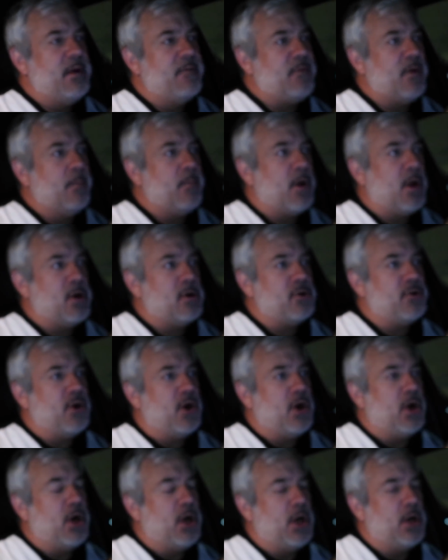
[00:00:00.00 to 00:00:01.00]
my friend bought her
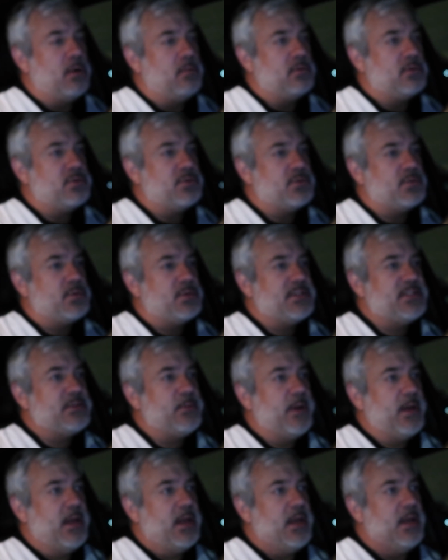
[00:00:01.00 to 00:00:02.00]
dog, which was real
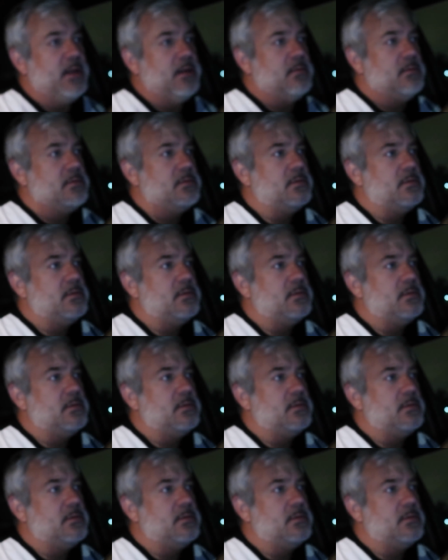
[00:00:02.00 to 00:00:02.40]
sweet.